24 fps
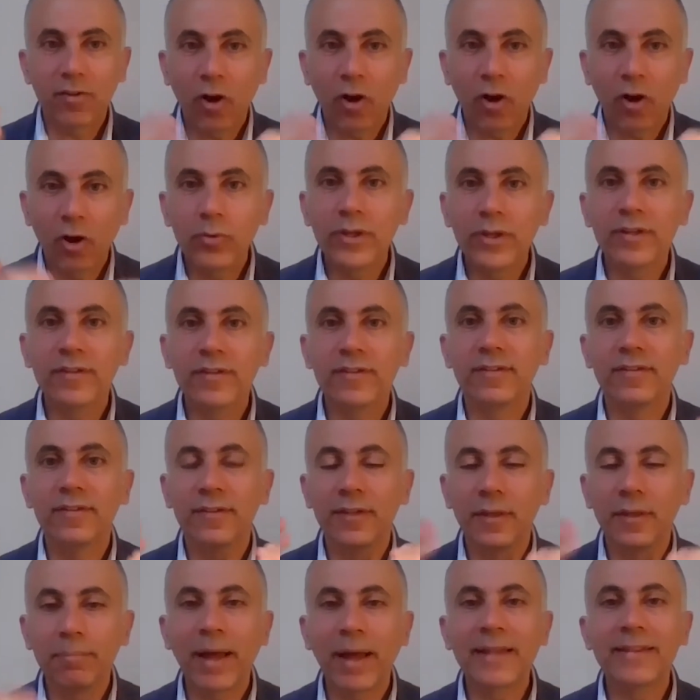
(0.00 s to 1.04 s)
It's always
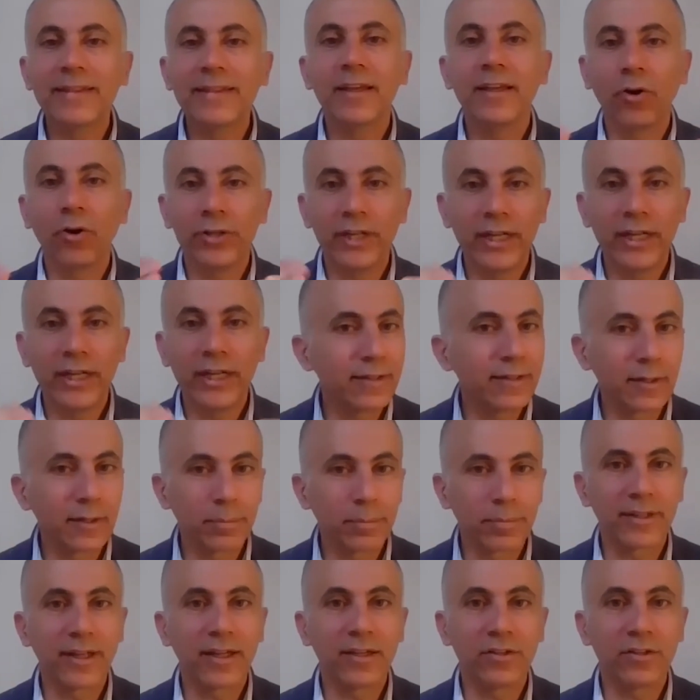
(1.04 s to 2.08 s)
depending on
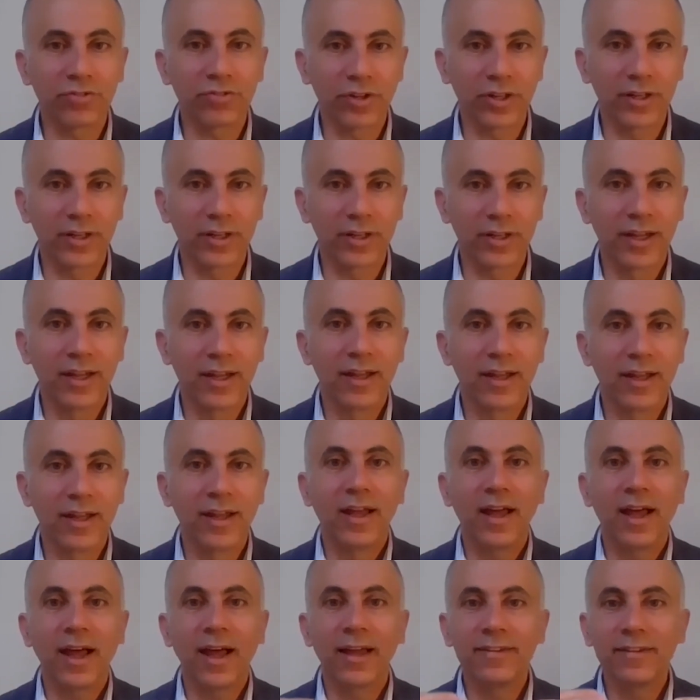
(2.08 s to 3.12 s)
interpretation.
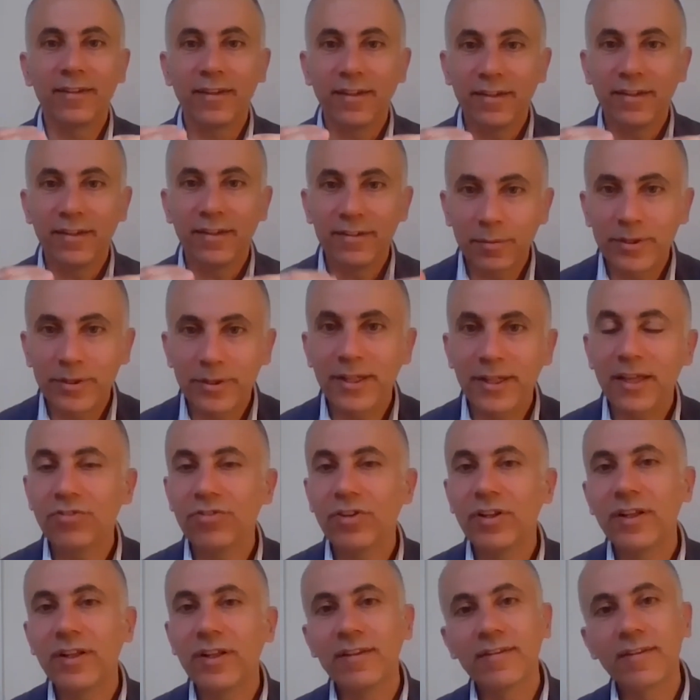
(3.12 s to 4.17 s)
And the
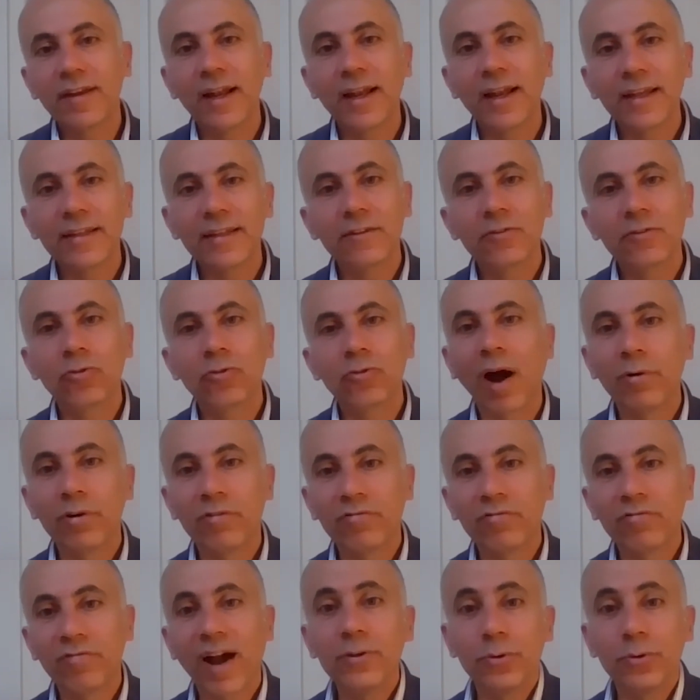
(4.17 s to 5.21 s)
interpretation is related to our
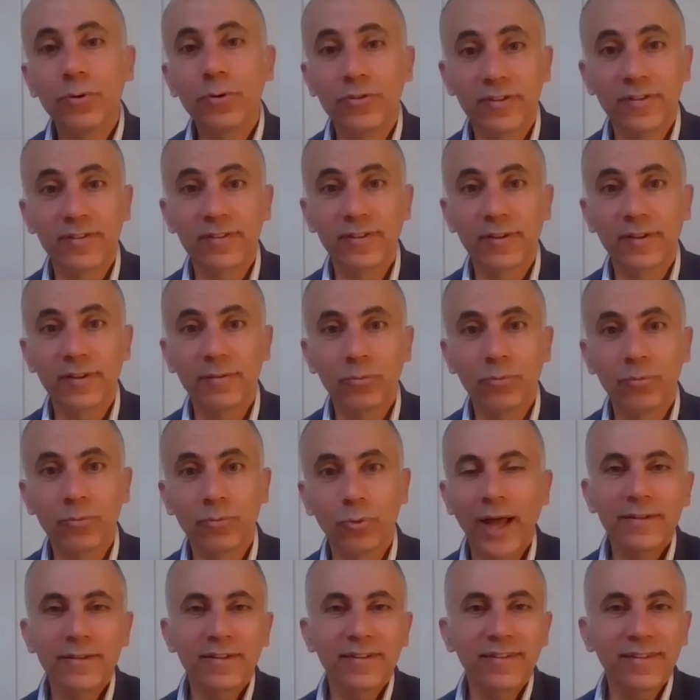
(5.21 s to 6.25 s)
value system.
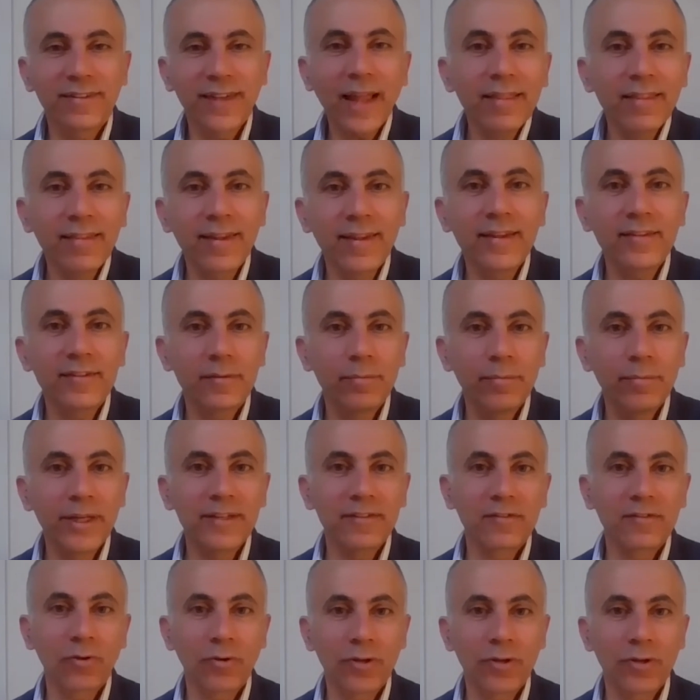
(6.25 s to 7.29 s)
We understand things
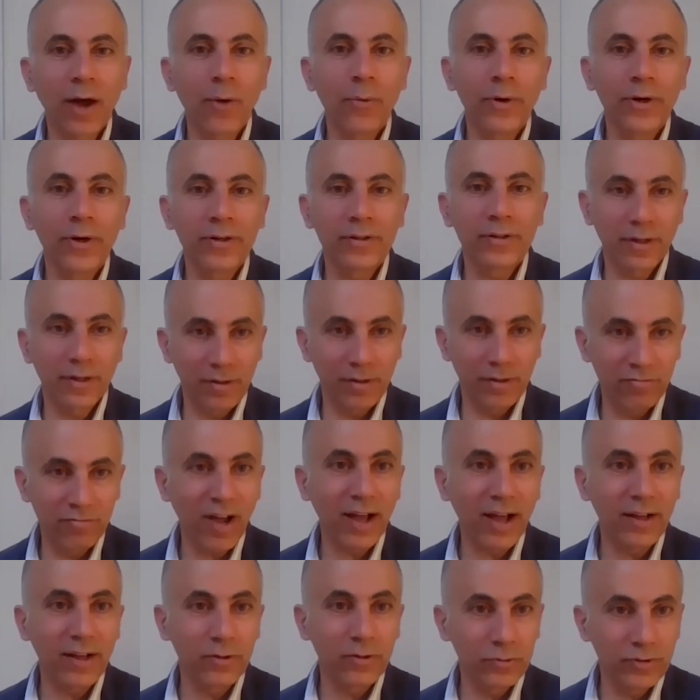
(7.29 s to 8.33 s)
based on our
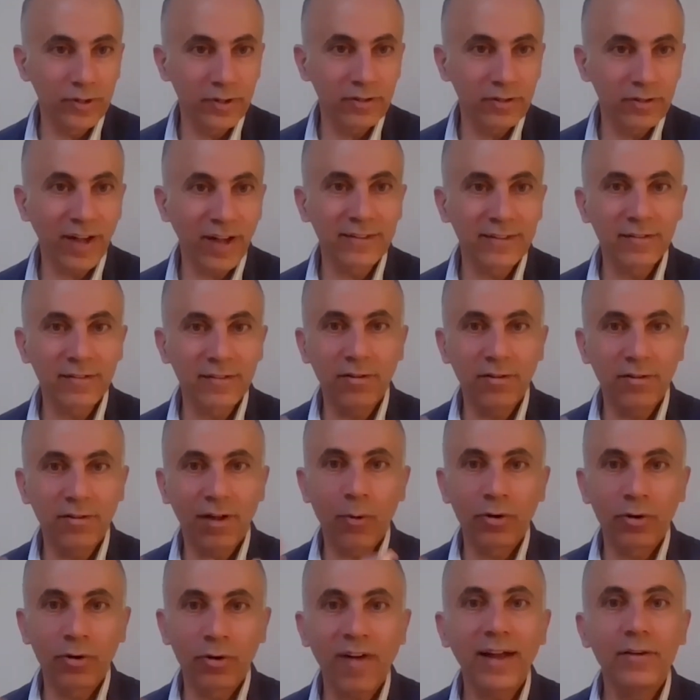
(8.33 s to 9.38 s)
value. In fact,
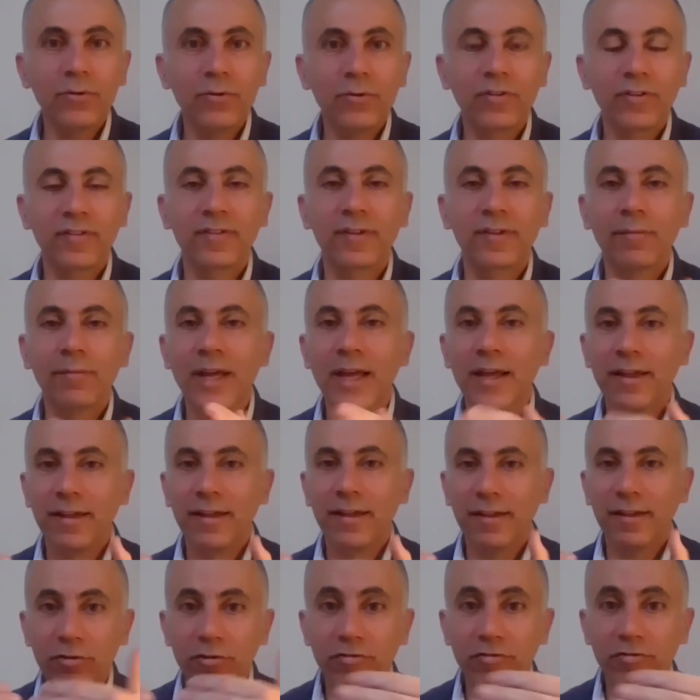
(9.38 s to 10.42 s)
our value system
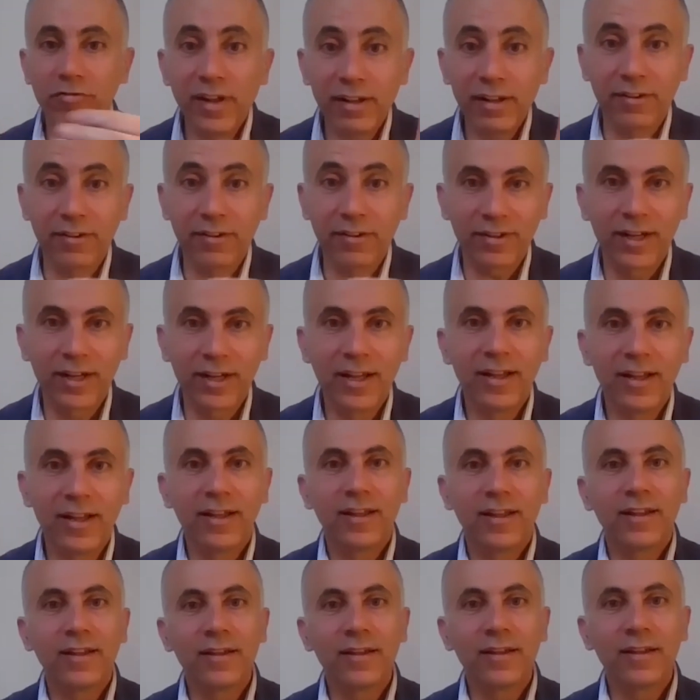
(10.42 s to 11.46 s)
is the filter
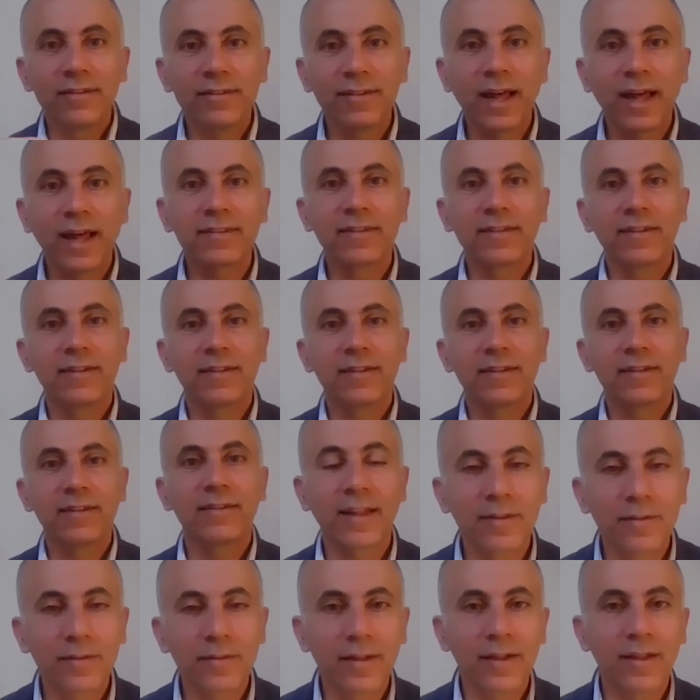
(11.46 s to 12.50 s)
Uh, that
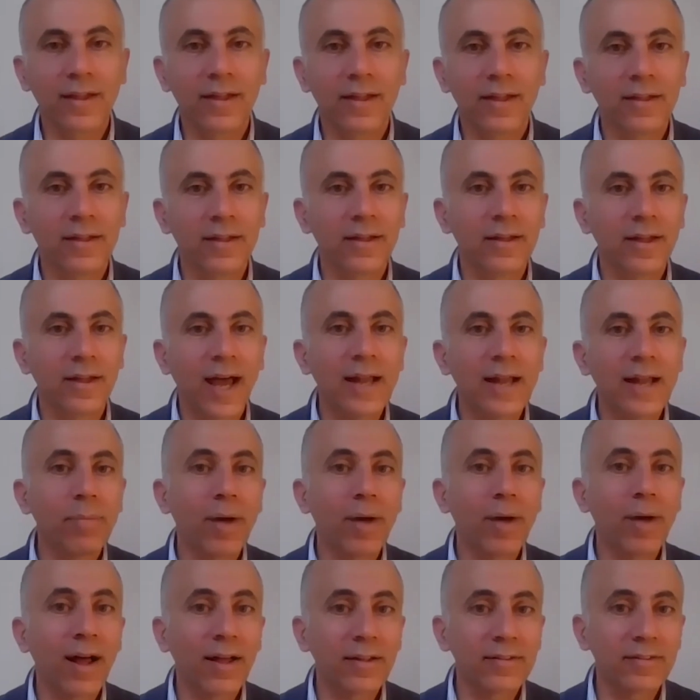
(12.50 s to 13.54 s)
that uh,
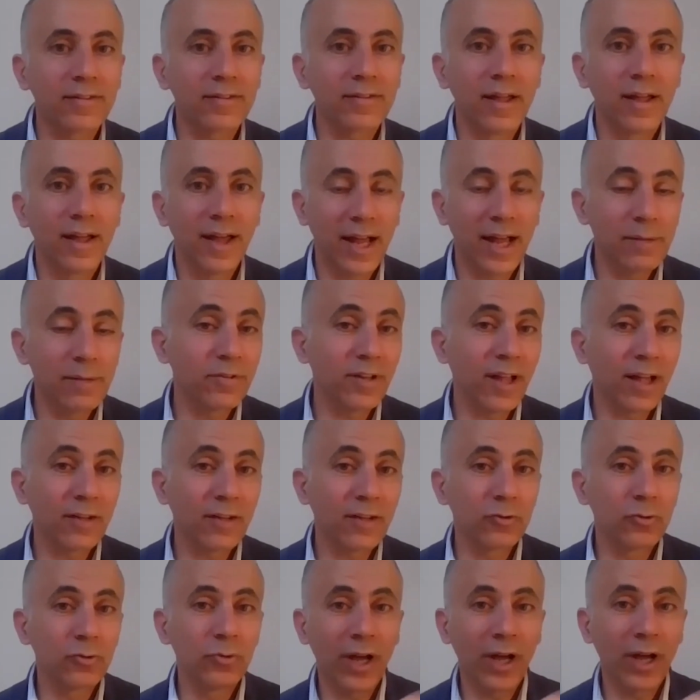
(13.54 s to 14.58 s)
help us helps
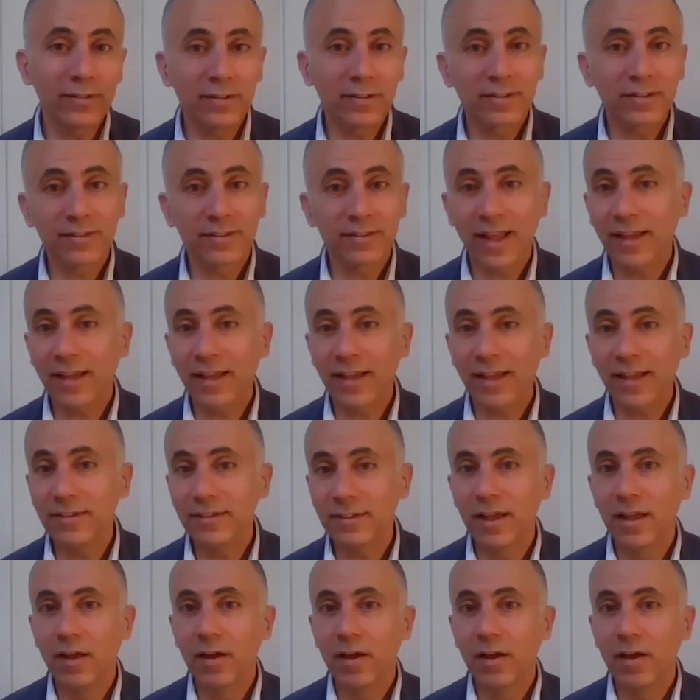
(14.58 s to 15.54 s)
us to understand